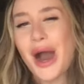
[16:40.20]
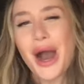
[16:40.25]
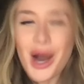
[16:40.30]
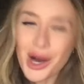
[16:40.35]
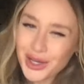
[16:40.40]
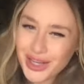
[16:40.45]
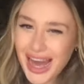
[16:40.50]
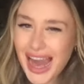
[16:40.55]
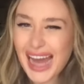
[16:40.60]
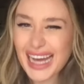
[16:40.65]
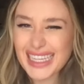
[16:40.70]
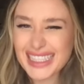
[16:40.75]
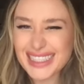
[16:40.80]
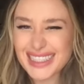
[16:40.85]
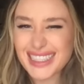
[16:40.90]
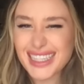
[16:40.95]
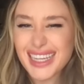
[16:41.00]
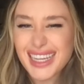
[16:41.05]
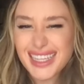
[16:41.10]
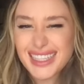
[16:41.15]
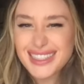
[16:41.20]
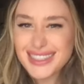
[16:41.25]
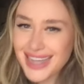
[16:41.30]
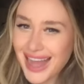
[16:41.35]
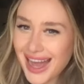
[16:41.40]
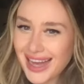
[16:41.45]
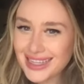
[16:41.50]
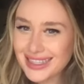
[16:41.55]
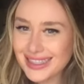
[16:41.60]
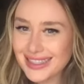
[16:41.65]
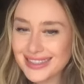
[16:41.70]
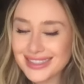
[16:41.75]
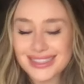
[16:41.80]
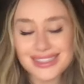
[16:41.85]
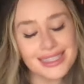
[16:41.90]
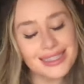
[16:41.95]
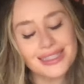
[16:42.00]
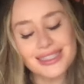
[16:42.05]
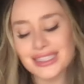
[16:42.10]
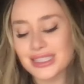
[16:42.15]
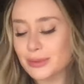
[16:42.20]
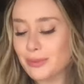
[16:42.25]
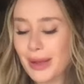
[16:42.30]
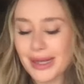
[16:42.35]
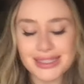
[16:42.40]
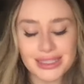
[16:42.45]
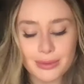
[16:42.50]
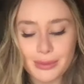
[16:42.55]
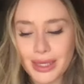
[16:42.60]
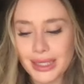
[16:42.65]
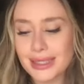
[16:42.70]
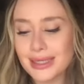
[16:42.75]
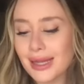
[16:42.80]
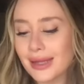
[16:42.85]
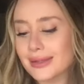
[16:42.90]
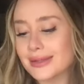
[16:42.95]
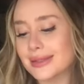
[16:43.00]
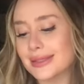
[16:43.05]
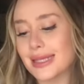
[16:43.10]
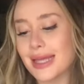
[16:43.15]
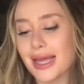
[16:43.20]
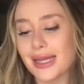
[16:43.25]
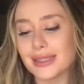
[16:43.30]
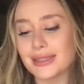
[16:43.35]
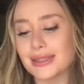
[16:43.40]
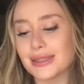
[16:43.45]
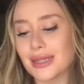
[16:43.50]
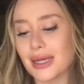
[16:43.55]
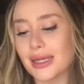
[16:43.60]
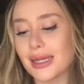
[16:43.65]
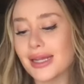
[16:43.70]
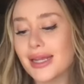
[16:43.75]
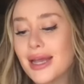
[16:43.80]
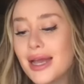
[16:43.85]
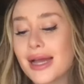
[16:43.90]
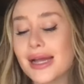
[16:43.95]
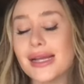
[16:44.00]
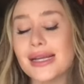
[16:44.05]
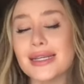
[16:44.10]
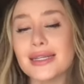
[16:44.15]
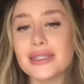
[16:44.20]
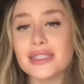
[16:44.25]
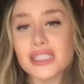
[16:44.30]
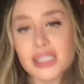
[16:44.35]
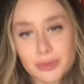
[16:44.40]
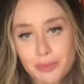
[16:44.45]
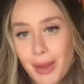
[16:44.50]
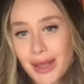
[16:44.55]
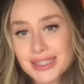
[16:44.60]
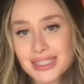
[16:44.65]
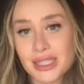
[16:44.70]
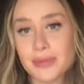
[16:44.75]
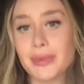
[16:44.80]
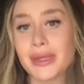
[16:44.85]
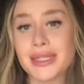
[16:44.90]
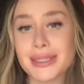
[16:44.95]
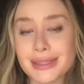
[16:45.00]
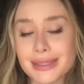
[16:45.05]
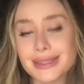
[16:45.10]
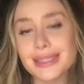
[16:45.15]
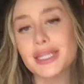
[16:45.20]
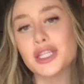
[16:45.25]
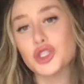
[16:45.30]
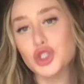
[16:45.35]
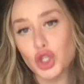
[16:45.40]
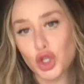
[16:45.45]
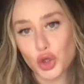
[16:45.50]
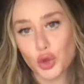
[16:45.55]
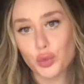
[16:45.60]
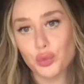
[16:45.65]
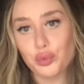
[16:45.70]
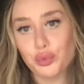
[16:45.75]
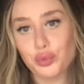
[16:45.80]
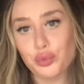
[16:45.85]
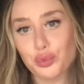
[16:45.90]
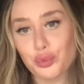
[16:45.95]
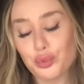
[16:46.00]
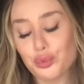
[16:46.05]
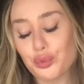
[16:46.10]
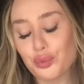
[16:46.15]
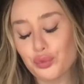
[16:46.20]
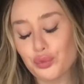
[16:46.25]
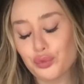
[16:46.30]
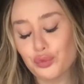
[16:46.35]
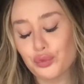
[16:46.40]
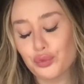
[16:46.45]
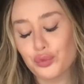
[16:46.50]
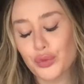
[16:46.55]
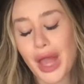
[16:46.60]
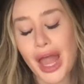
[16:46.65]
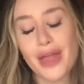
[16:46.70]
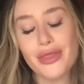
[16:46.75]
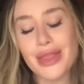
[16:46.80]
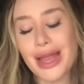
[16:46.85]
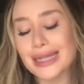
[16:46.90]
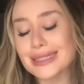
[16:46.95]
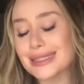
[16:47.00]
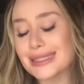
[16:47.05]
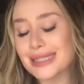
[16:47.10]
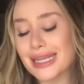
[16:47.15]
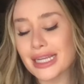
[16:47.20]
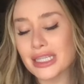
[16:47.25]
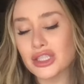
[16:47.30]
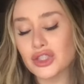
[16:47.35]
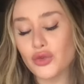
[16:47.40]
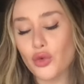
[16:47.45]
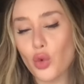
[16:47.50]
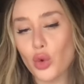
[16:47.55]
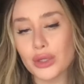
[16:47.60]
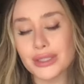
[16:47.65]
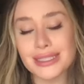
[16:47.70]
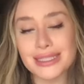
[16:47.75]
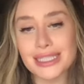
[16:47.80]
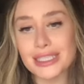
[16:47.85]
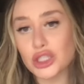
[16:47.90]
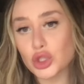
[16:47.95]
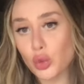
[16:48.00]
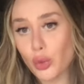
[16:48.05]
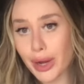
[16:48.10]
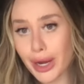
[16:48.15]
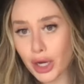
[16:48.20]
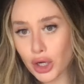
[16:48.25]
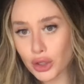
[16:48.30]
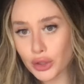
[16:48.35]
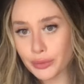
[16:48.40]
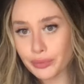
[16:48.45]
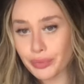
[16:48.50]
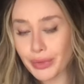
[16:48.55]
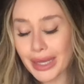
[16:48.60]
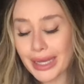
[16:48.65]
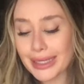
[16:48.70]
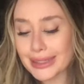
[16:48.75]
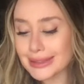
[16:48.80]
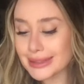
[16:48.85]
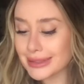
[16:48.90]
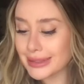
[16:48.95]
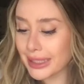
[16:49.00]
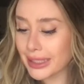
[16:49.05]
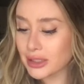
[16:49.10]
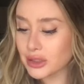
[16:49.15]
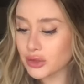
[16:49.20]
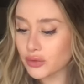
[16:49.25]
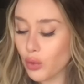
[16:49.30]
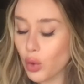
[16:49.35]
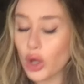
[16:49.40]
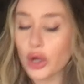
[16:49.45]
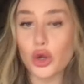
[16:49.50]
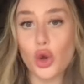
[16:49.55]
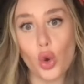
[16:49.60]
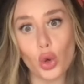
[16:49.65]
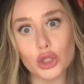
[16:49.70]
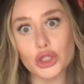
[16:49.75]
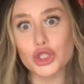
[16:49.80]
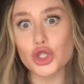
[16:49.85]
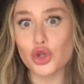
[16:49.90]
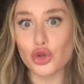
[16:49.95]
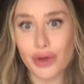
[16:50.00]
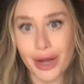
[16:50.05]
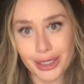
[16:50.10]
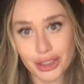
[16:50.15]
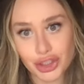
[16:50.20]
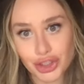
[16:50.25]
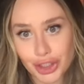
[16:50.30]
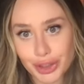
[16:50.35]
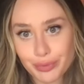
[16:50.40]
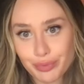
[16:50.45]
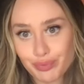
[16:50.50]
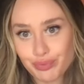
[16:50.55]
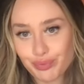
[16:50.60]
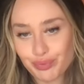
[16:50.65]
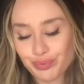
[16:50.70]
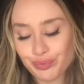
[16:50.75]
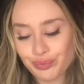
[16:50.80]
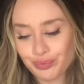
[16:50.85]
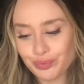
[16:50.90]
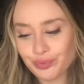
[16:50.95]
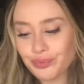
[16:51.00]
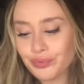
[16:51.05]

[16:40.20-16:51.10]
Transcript: Okay, next specimen, next case study, specimen C2. And that stands for C squared. It stands for course correction. Mm -hmm.